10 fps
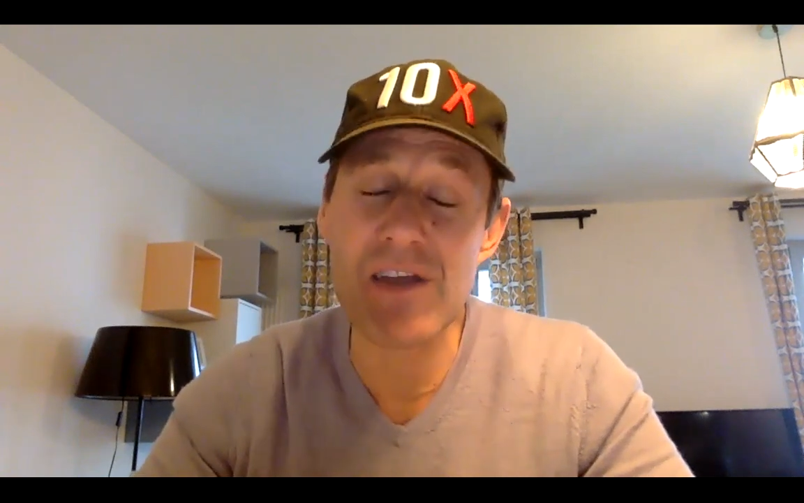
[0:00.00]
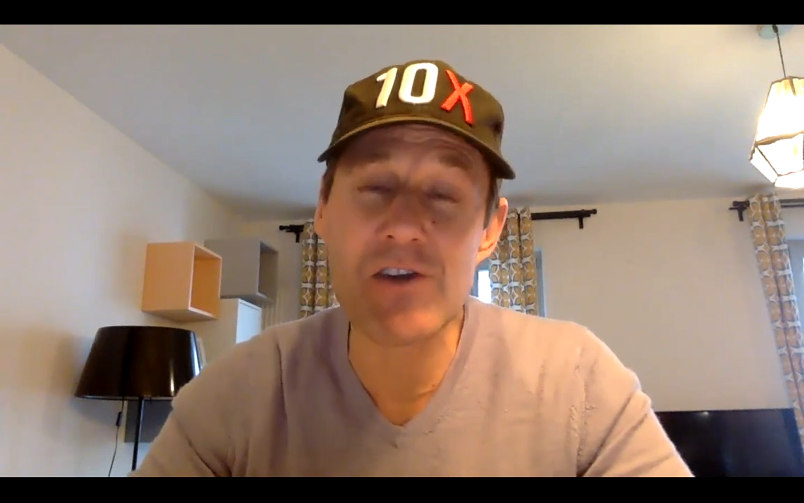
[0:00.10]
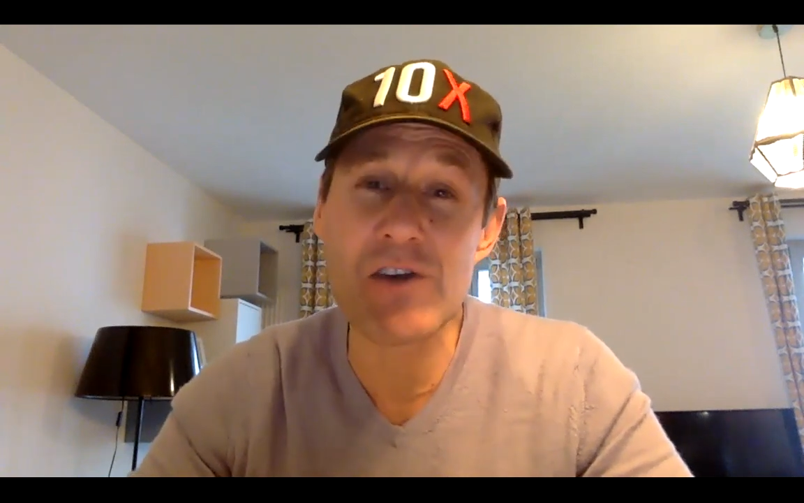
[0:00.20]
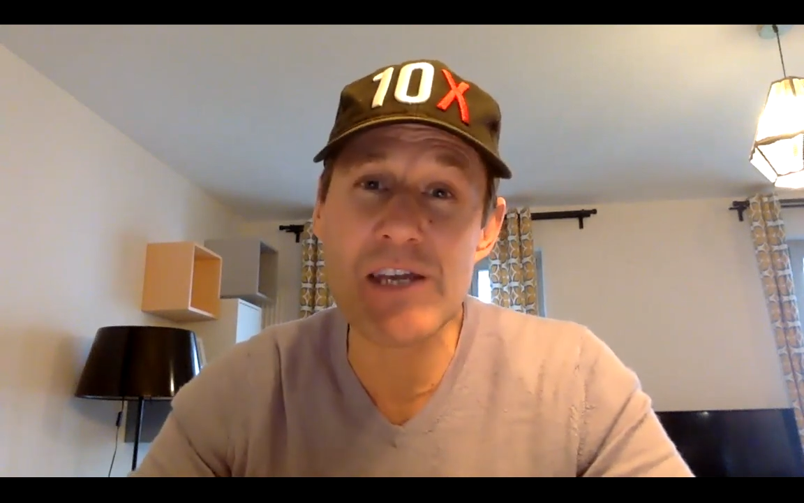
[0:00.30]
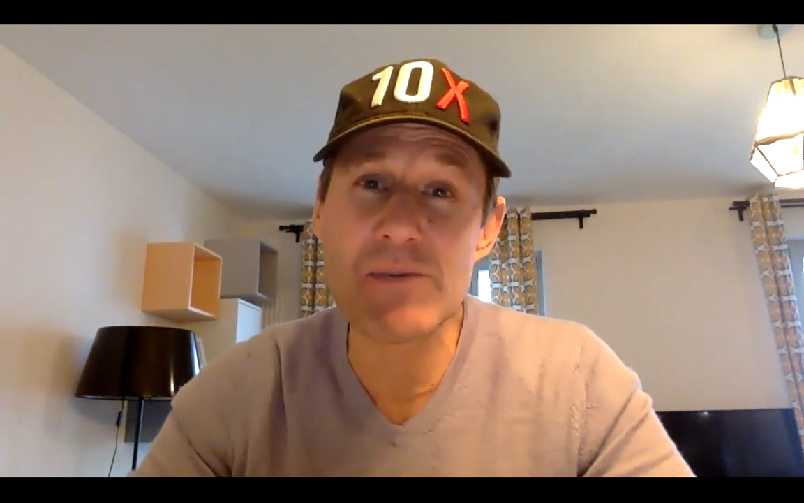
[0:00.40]
Then
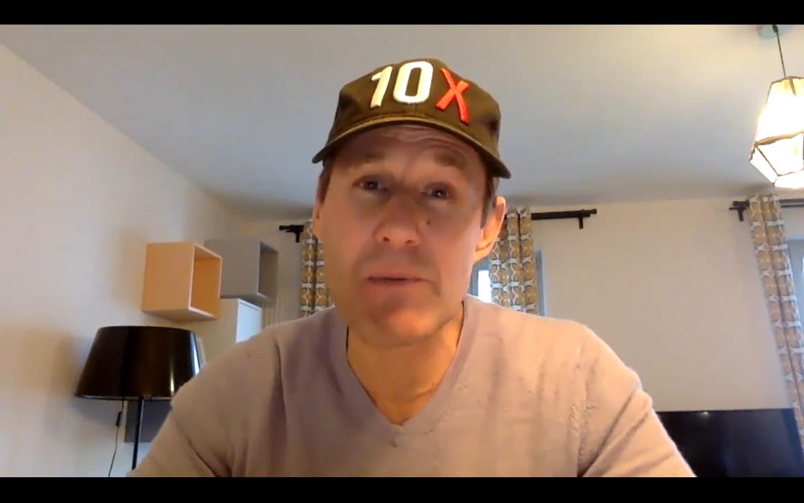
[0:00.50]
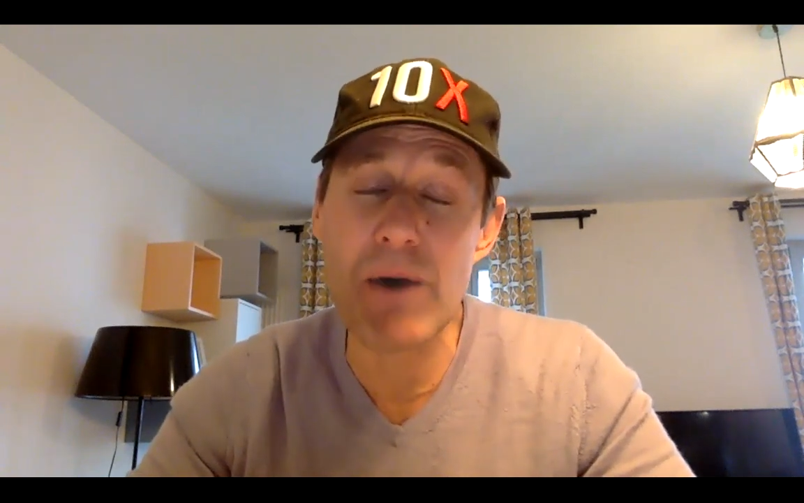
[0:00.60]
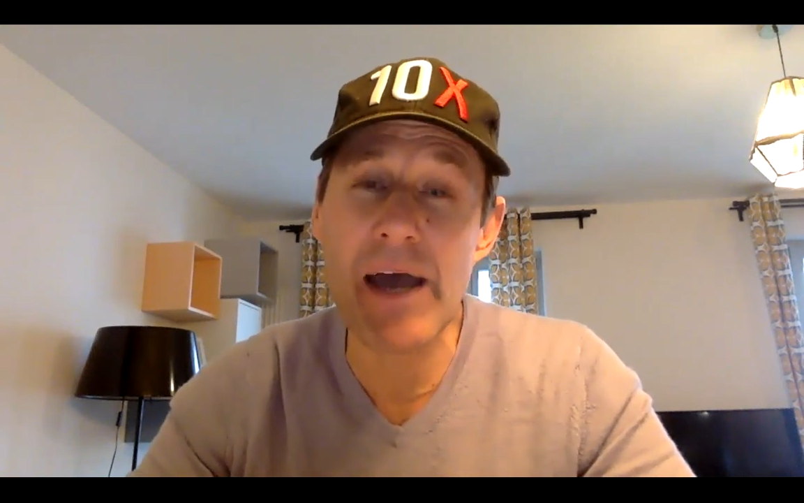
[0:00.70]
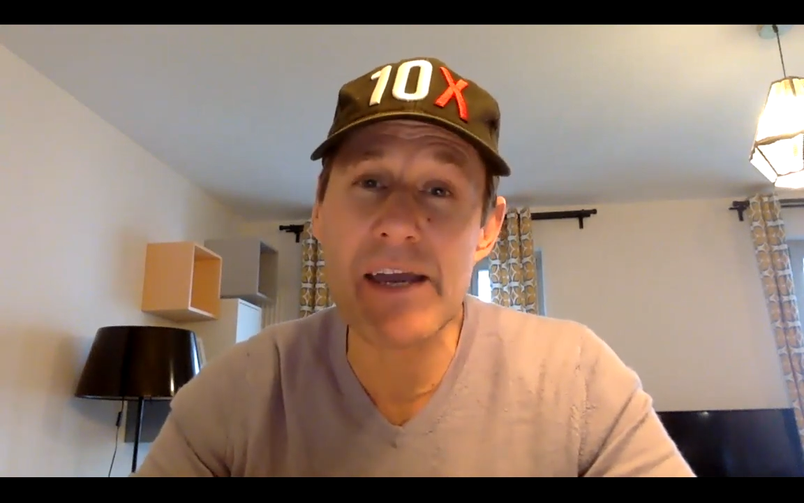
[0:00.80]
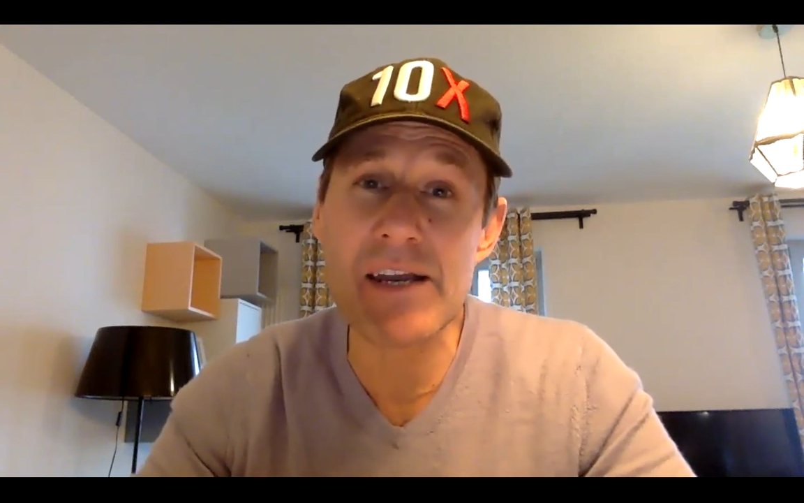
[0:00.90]
you need to be
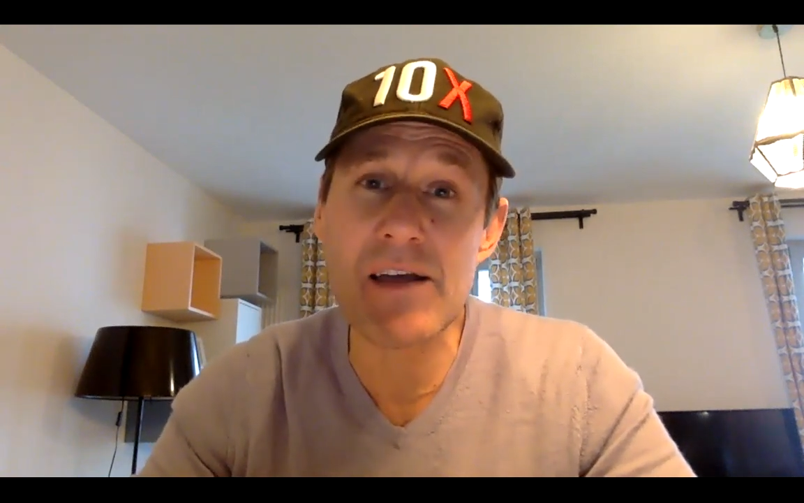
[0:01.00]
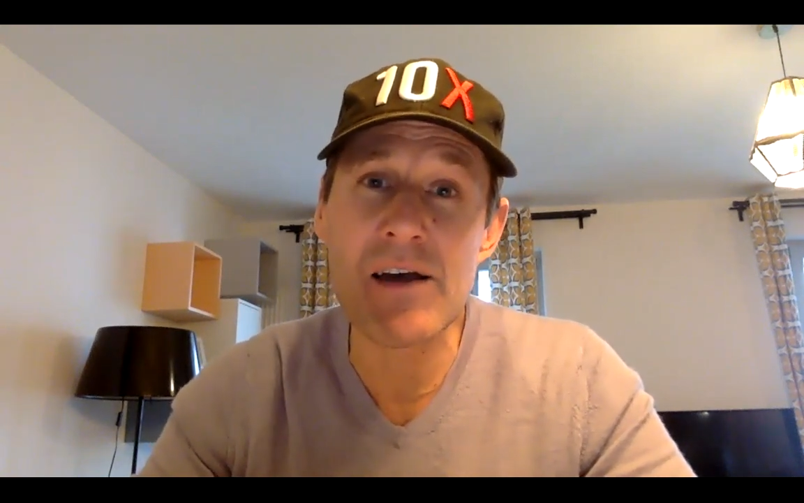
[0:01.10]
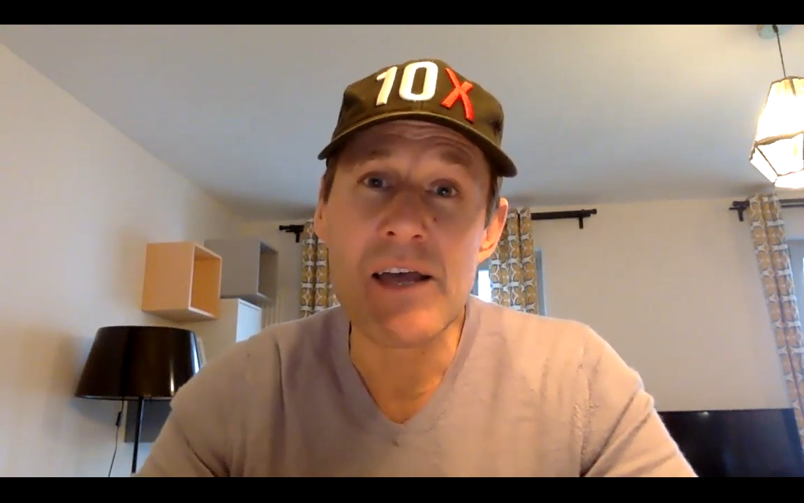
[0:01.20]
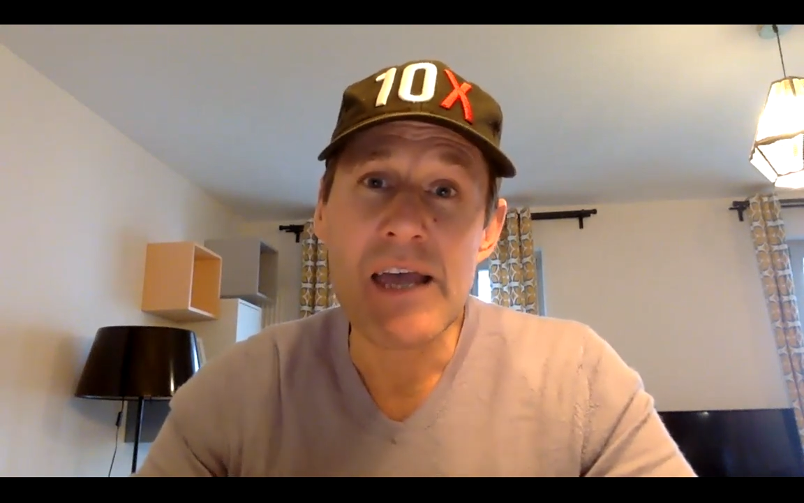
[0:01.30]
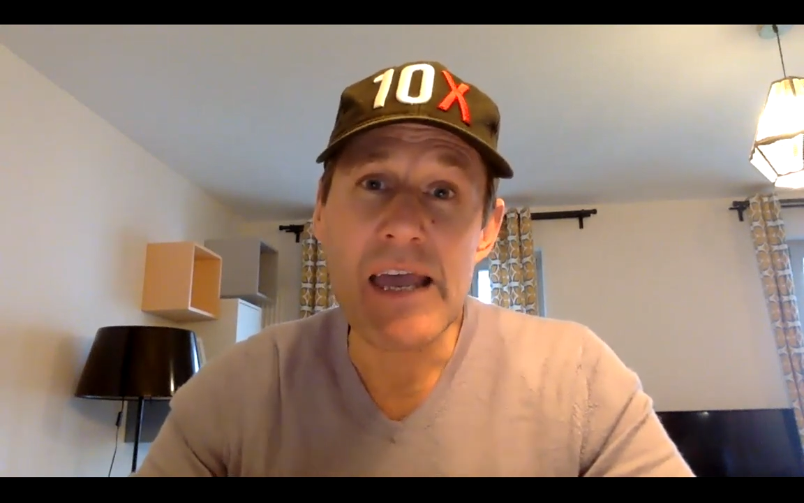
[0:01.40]
buying
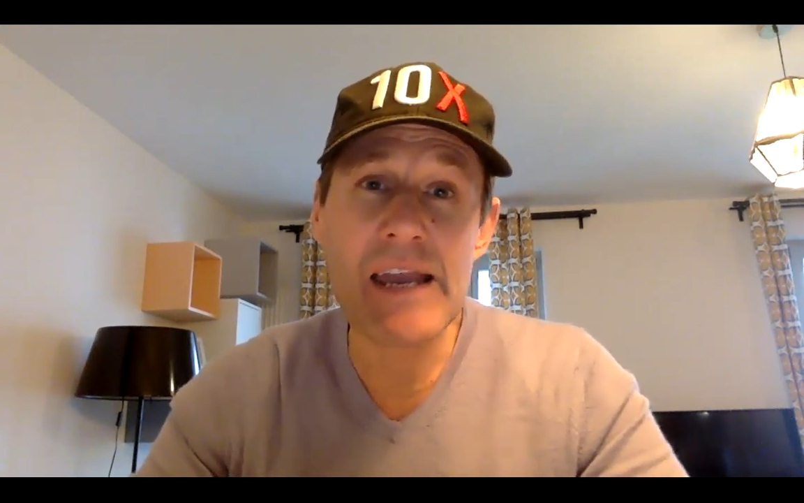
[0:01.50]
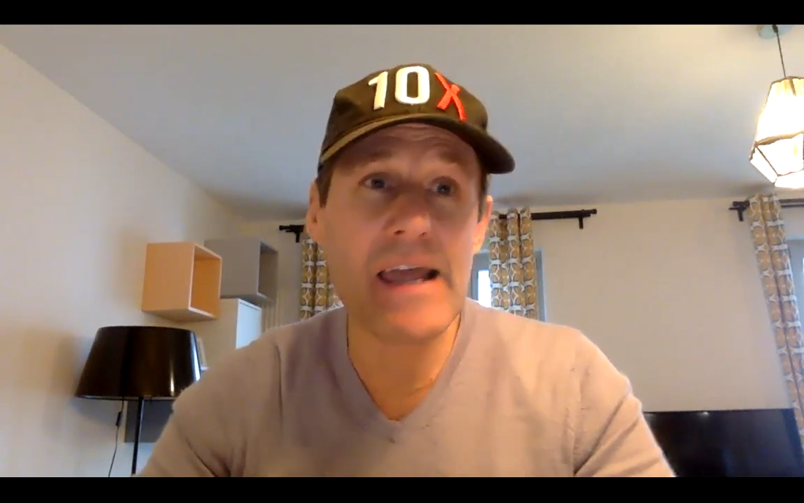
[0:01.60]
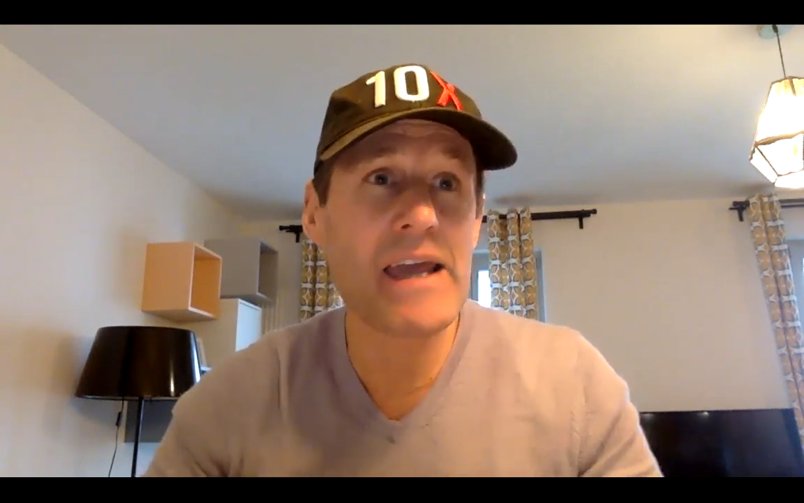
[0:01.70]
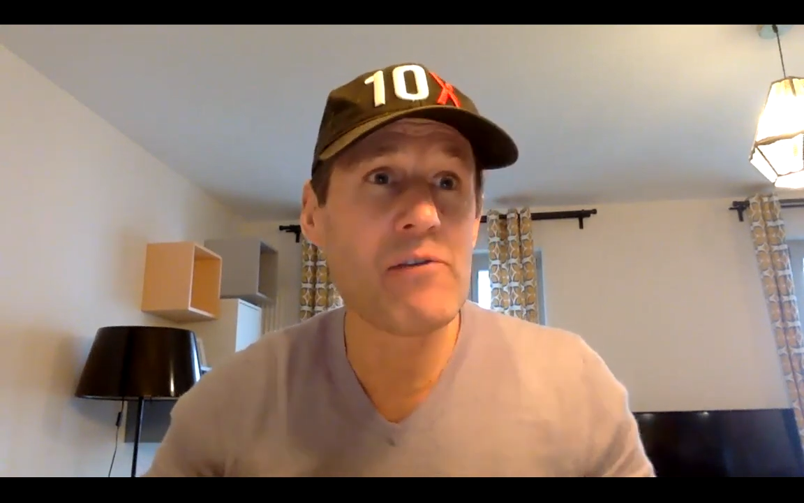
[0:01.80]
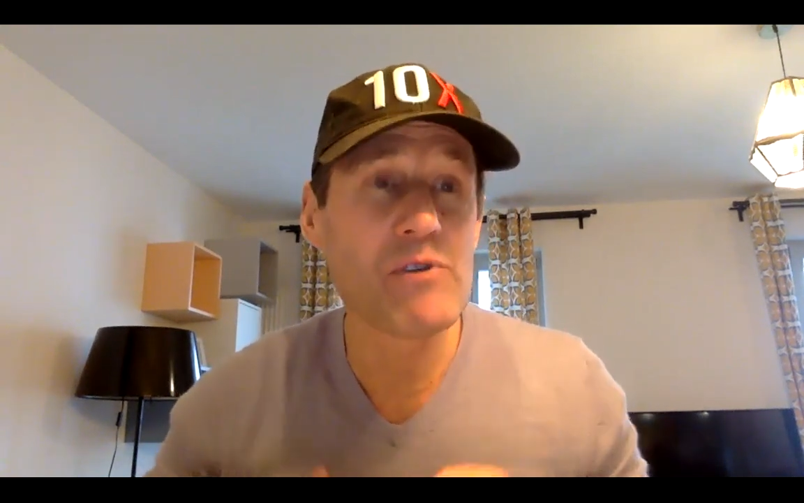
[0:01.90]
in a